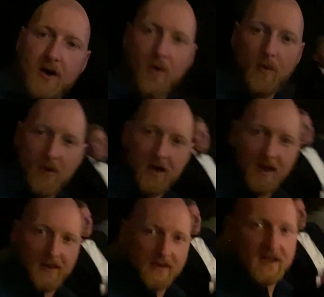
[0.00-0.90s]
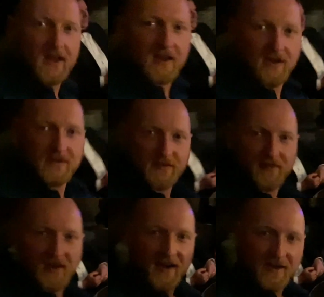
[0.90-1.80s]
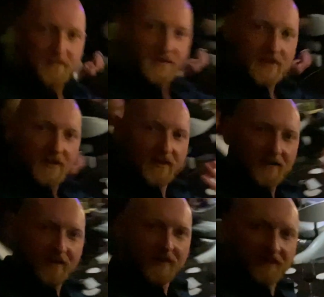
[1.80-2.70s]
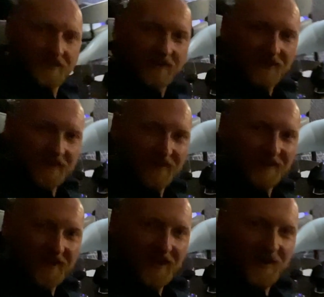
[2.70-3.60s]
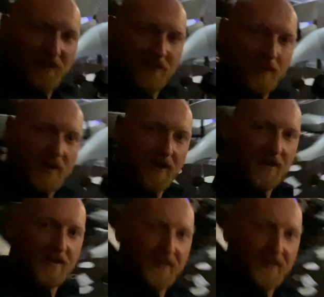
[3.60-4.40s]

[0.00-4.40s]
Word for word: and several drinks, we went up to the crow's nest to enjoy several more drinks.